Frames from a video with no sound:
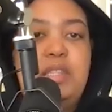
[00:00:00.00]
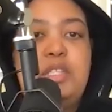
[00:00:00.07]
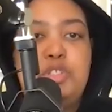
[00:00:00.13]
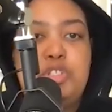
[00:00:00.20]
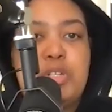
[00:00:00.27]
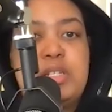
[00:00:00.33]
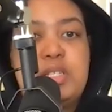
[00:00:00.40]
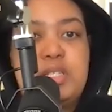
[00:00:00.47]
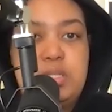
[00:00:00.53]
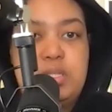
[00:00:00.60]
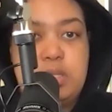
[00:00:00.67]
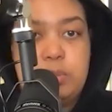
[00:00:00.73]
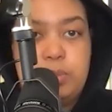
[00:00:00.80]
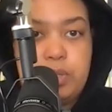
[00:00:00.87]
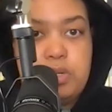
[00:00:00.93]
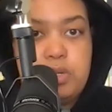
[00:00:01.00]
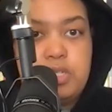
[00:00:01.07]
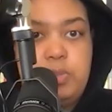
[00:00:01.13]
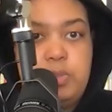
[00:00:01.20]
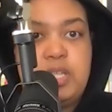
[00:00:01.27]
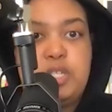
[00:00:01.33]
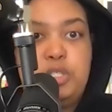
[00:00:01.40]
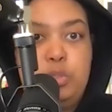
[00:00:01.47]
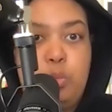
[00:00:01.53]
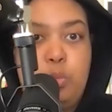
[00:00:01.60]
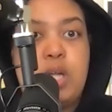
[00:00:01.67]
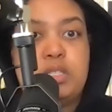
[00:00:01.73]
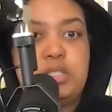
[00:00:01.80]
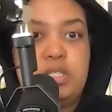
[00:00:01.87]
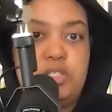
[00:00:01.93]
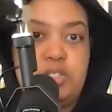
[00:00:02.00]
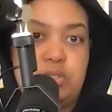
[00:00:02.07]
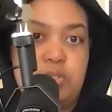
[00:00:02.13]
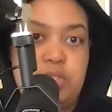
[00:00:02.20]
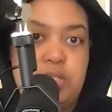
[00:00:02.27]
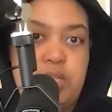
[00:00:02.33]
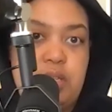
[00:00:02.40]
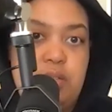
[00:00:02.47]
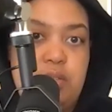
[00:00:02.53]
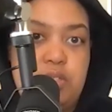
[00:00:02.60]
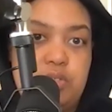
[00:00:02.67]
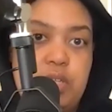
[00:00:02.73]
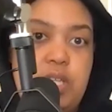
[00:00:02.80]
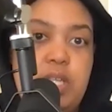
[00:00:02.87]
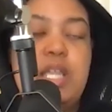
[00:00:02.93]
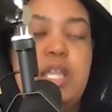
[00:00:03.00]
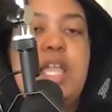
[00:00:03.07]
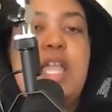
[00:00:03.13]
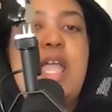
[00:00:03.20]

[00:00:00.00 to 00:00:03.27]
that you're trying to steal her purse because you walked on a certain side of the street.